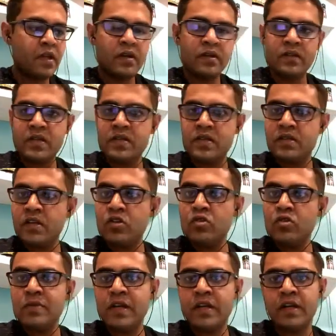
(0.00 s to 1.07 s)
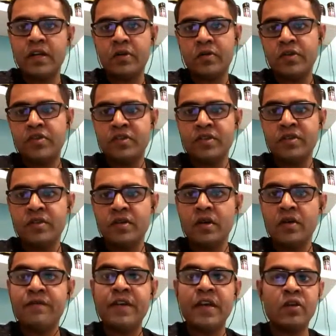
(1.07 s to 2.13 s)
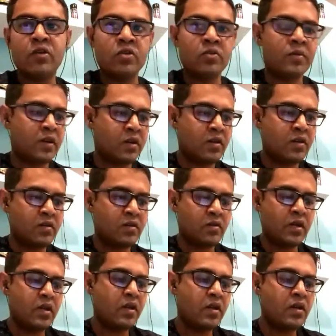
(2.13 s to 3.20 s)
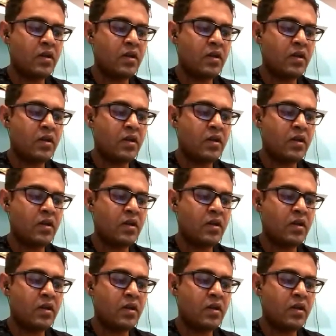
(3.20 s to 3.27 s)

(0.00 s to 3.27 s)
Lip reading: This is a 2-mark gate question, a very good one. Okay.